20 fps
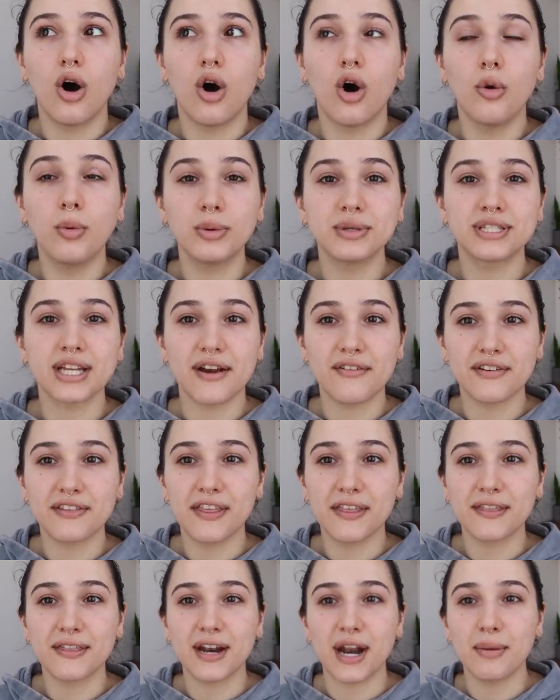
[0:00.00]
Almost
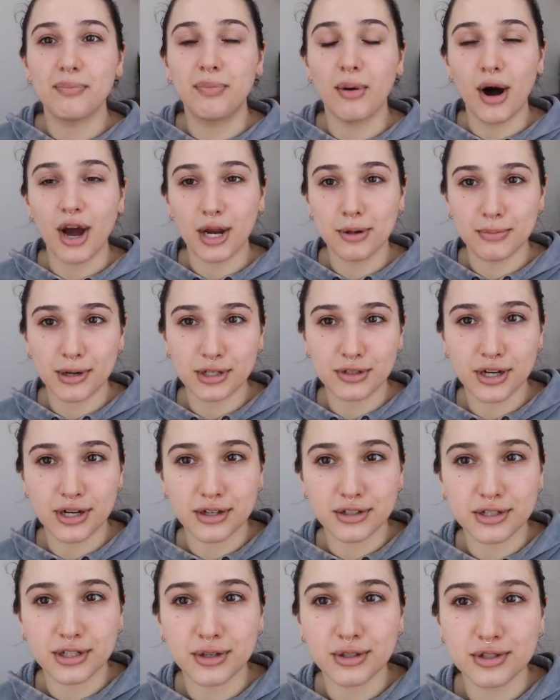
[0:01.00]
everything that I bought in my
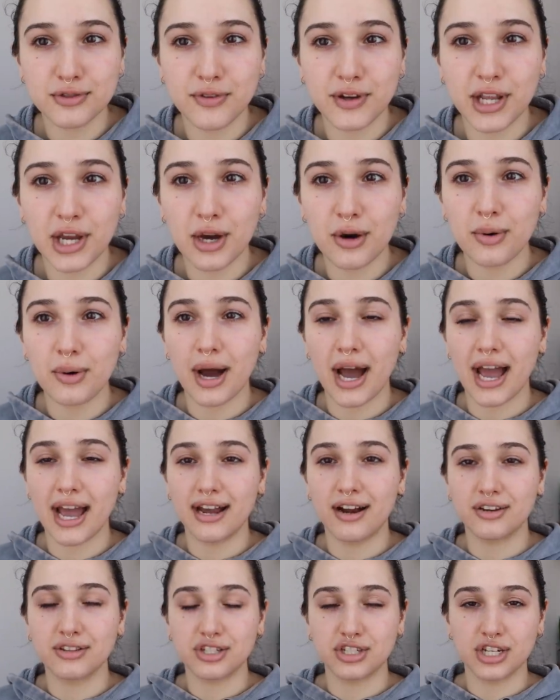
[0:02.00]
Trader Joe's video,
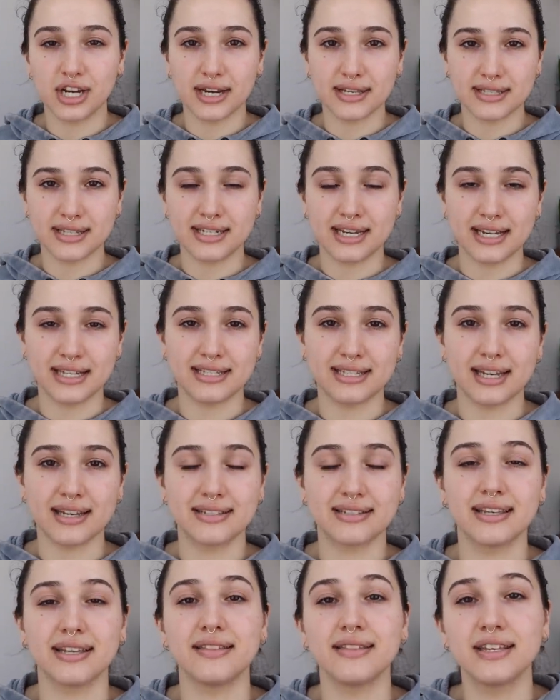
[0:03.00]
I got the chance to taste
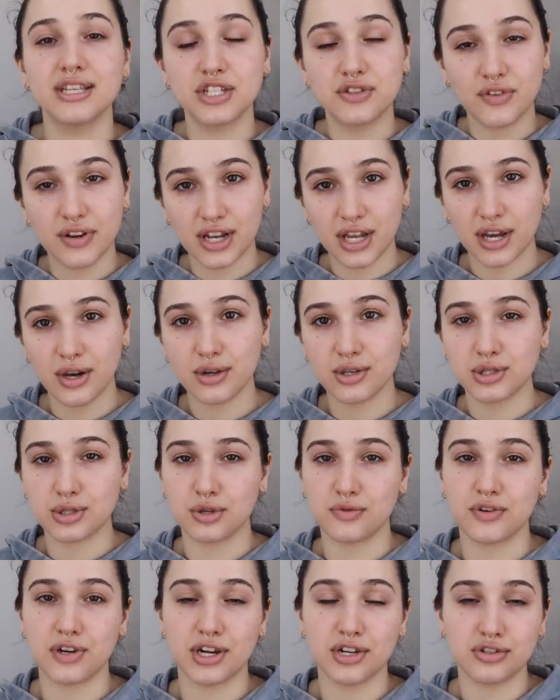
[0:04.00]
test in this video, so
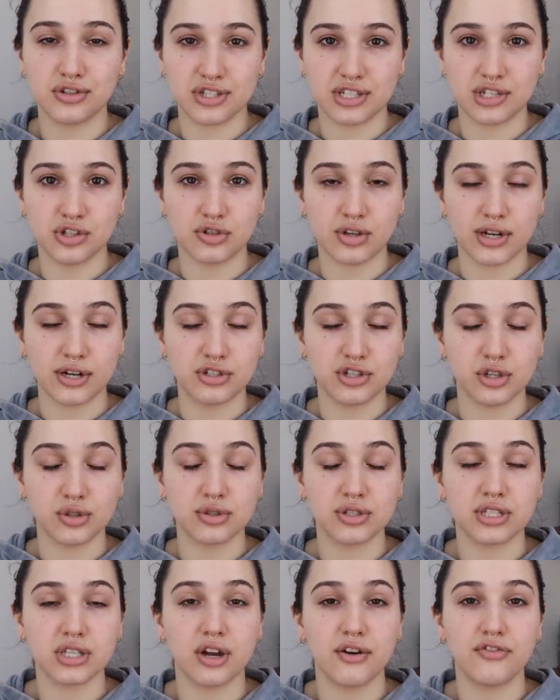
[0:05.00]
if you're interested in Trader
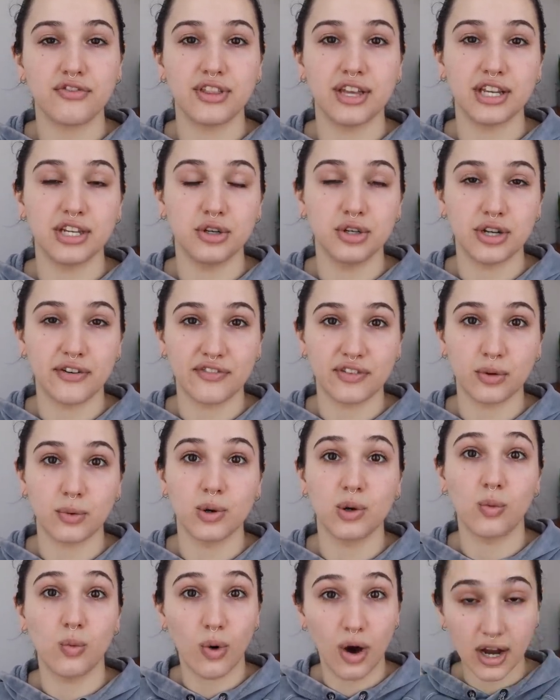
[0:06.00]
Joe's stuff, then you definitely
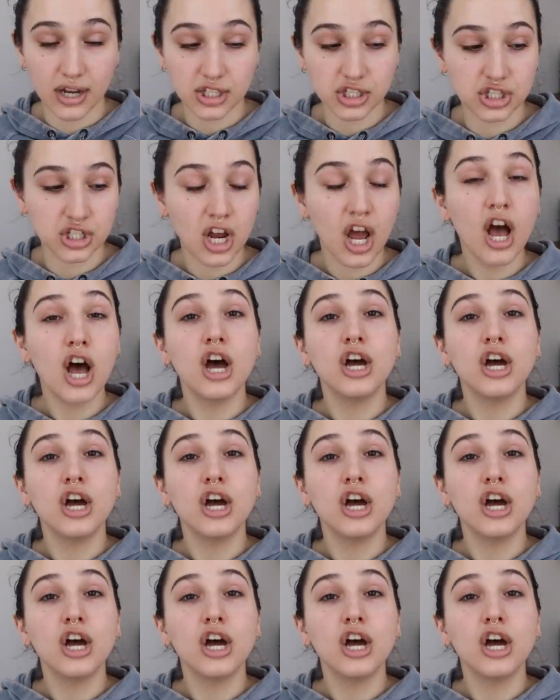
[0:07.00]
want to watch.